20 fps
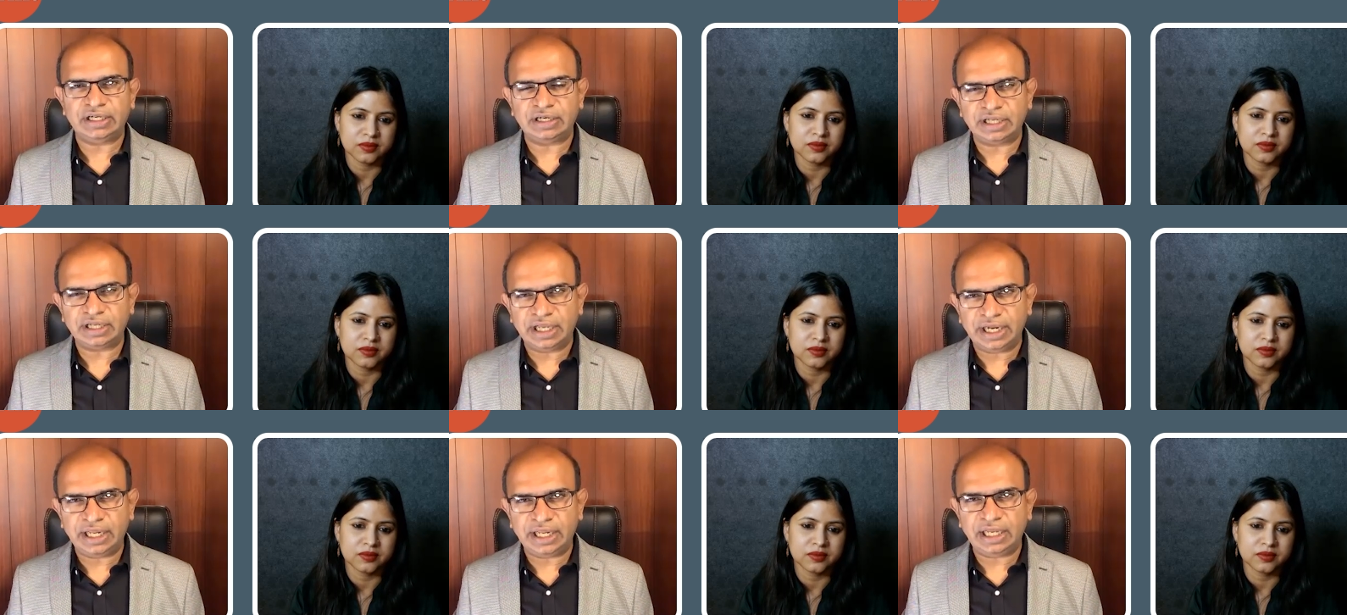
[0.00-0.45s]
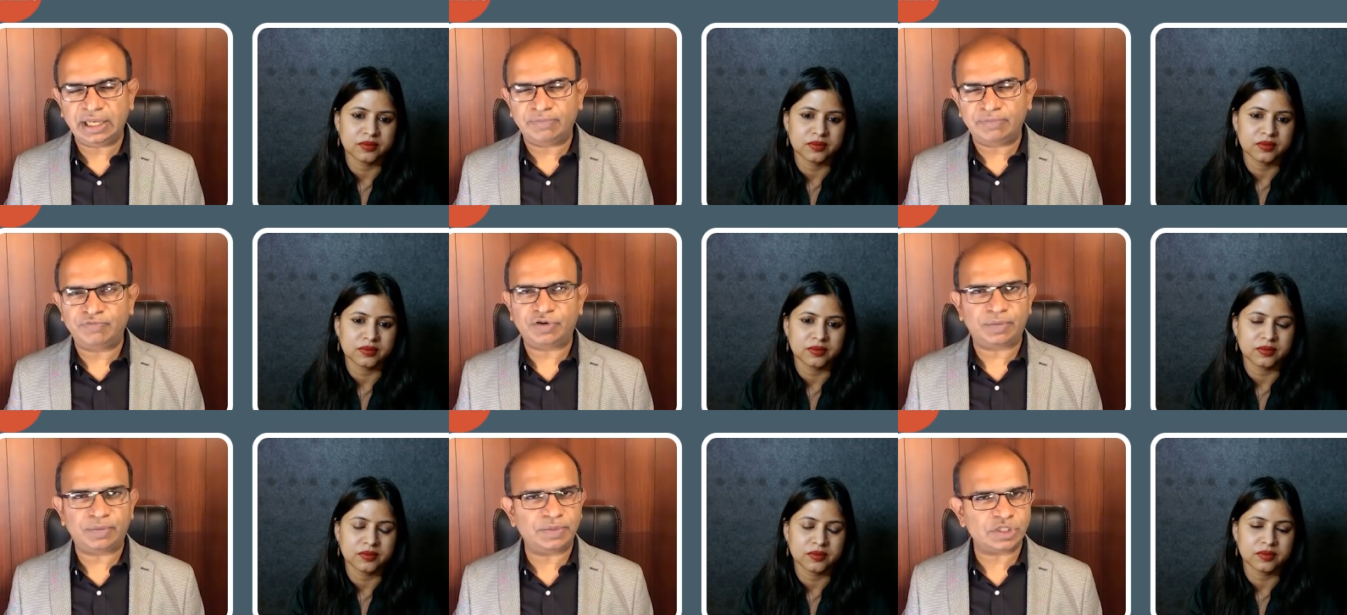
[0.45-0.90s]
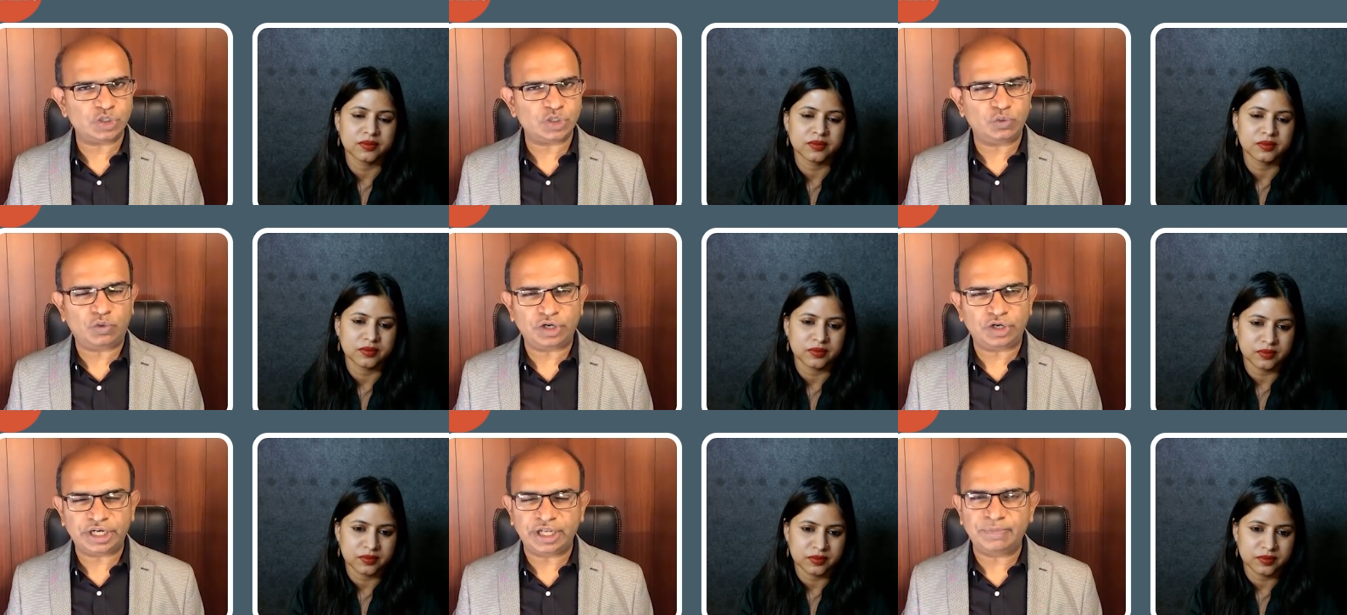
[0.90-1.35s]
Speaker 1: getting up from a
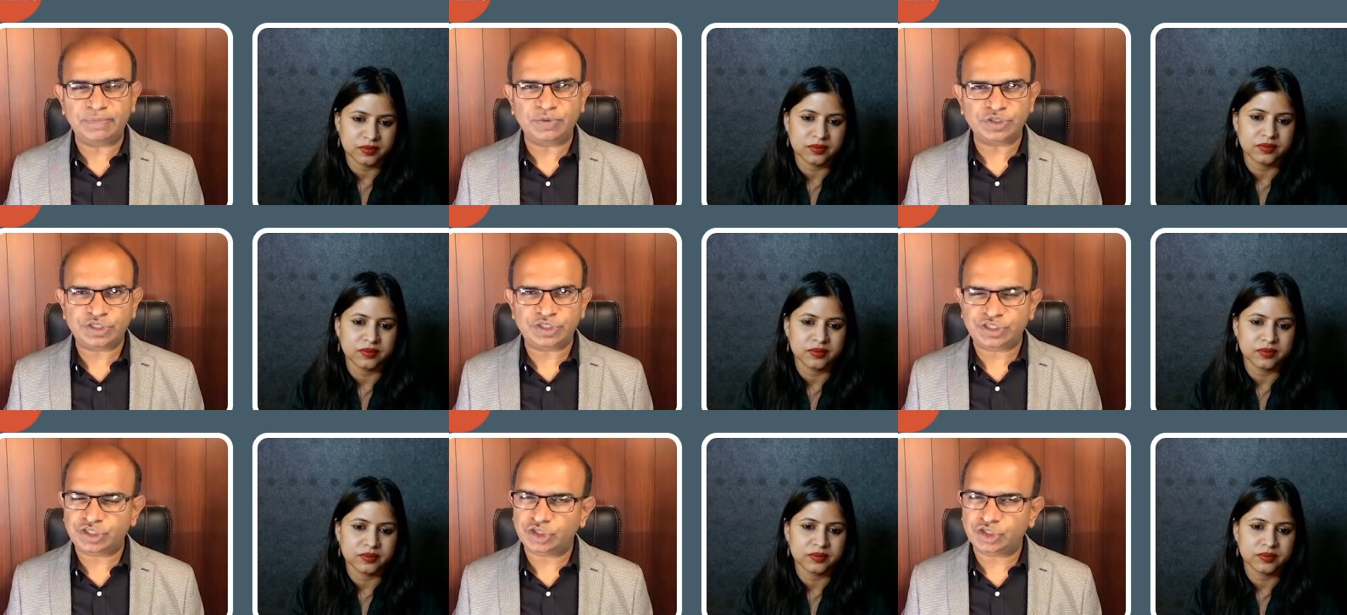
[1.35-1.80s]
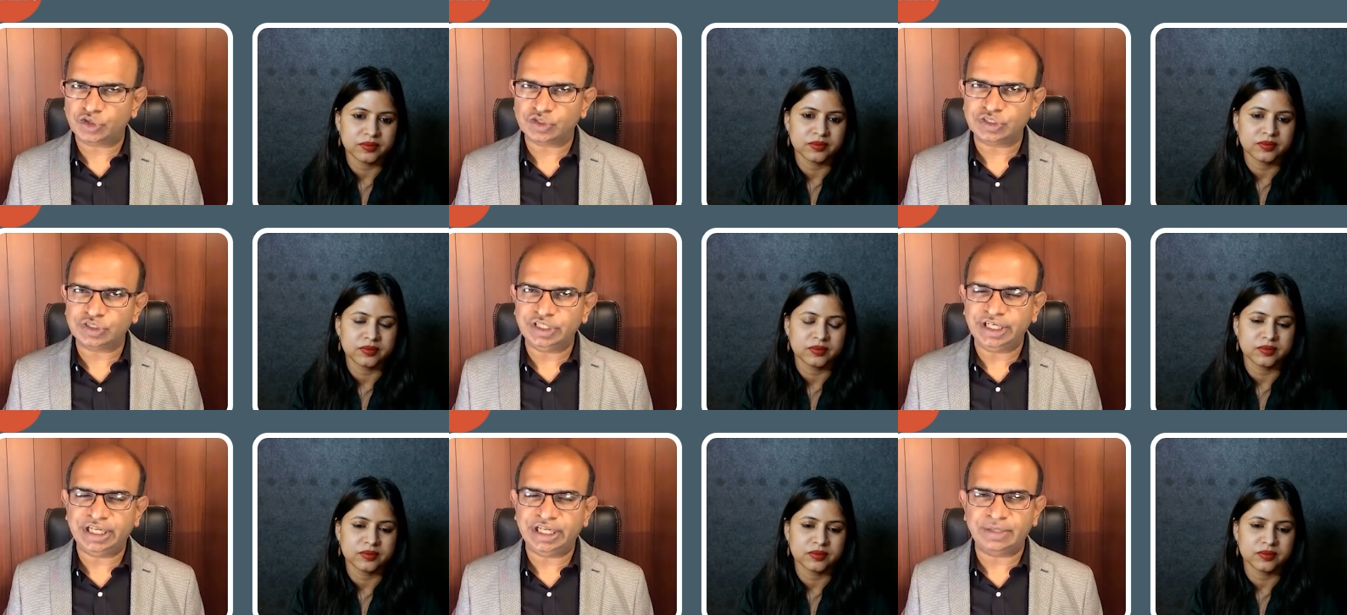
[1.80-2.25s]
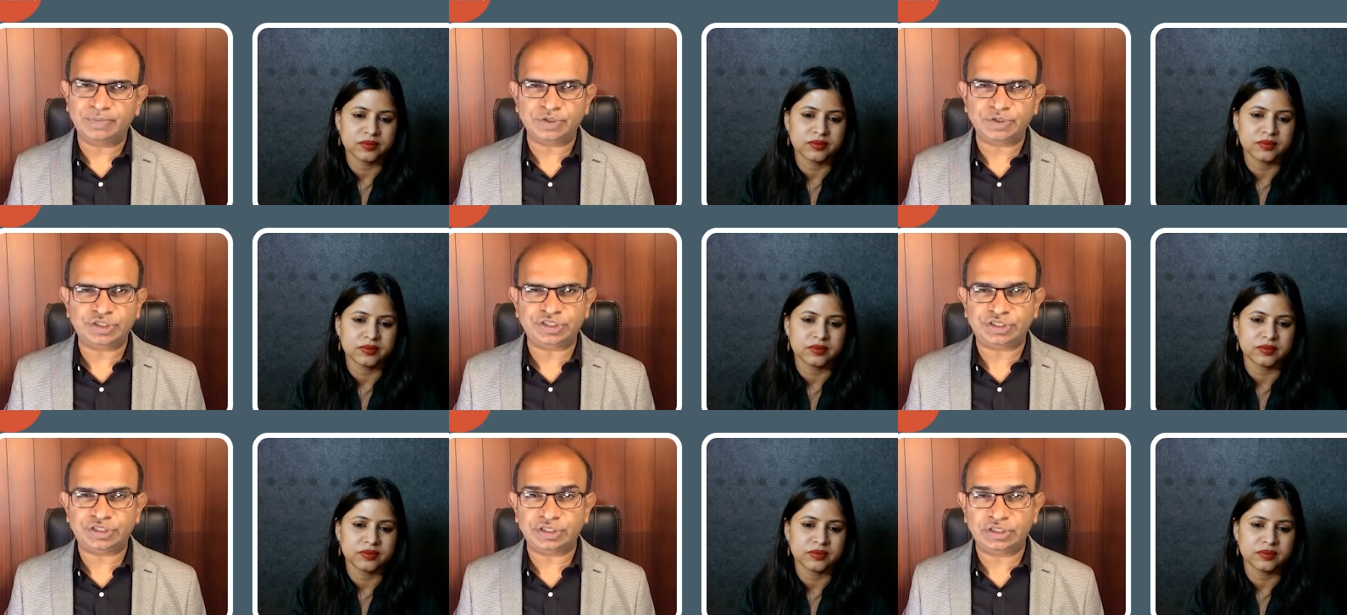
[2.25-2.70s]
squatting position or seating
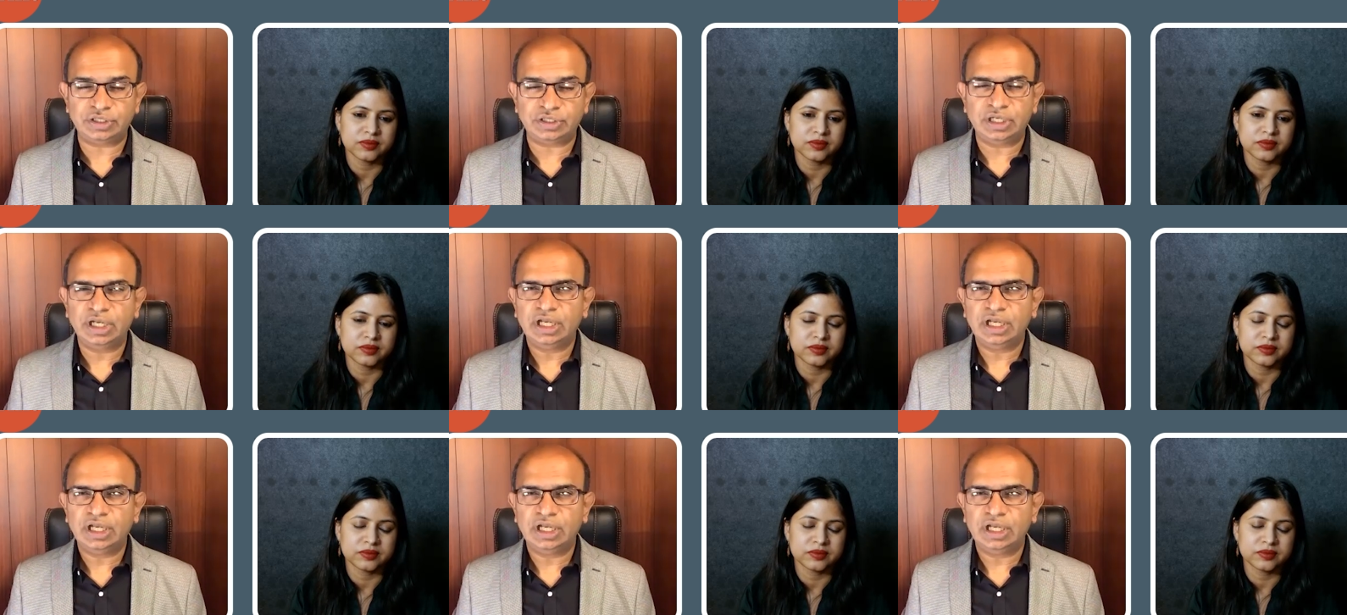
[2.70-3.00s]
position